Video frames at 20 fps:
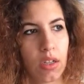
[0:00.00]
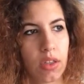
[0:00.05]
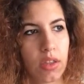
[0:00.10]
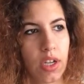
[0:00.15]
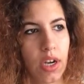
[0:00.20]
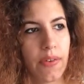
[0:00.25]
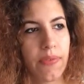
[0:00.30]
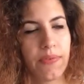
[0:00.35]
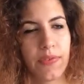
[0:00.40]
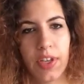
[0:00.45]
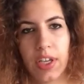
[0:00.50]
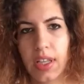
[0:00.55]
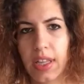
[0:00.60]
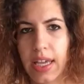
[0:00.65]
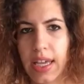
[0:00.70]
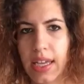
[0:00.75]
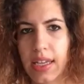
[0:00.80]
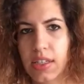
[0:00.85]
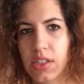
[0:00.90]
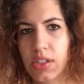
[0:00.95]
Their
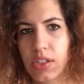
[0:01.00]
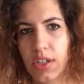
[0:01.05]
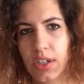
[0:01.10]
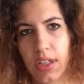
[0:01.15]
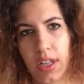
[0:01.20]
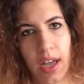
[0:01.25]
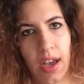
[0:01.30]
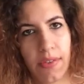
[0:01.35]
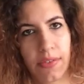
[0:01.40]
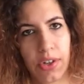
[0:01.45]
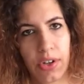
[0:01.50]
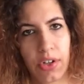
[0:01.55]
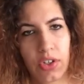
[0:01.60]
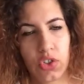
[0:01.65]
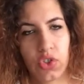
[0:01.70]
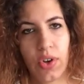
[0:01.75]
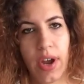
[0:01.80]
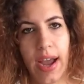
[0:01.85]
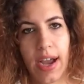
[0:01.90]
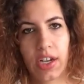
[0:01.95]
feelings, their love, their
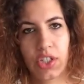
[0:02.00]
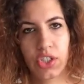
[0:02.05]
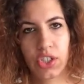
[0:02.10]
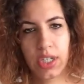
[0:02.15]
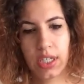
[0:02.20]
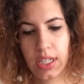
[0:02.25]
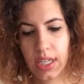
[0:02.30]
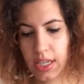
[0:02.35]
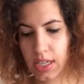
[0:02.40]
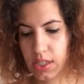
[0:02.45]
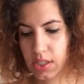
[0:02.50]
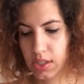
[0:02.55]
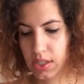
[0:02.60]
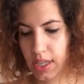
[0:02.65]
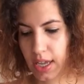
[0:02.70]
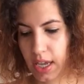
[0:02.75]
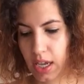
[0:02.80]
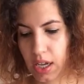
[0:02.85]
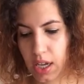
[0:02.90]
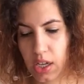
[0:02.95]
attraction is
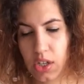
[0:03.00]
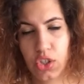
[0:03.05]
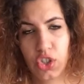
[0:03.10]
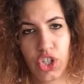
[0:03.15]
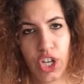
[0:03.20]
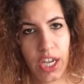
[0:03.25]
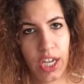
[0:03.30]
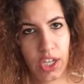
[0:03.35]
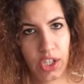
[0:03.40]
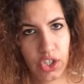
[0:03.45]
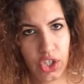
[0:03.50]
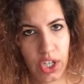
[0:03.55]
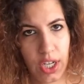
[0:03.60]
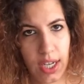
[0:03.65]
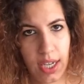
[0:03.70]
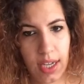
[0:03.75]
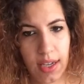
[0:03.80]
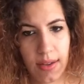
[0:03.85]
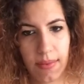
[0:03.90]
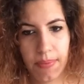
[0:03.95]
like
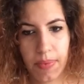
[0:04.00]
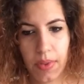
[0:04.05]
changing,